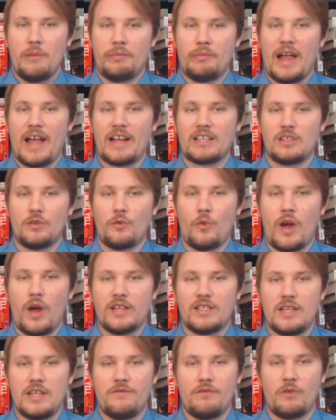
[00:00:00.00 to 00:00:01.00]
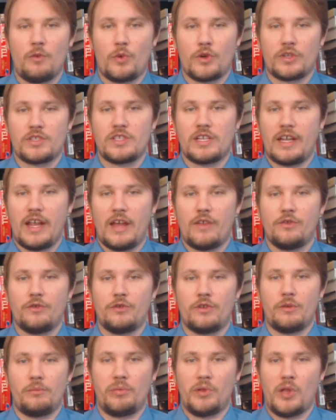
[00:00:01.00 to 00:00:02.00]
Blacks and whites even worked
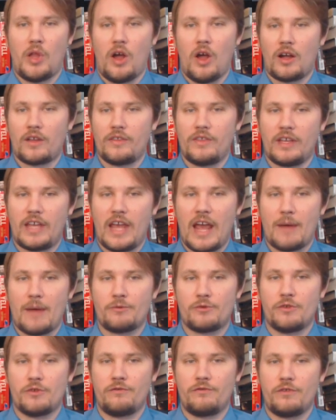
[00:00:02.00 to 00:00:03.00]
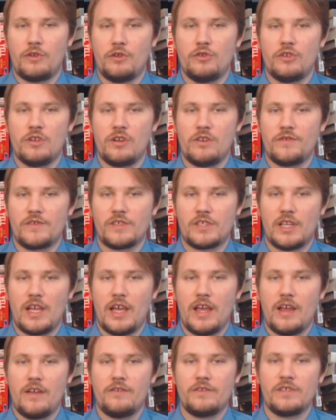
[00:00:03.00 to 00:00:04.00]
together to block the capture of fugitive
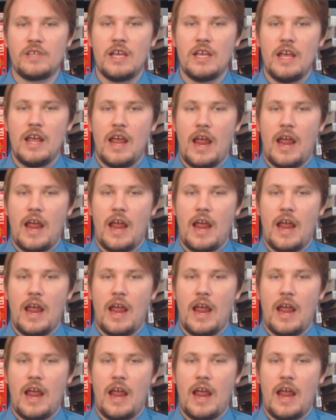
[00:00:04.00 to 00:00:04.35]
slaves,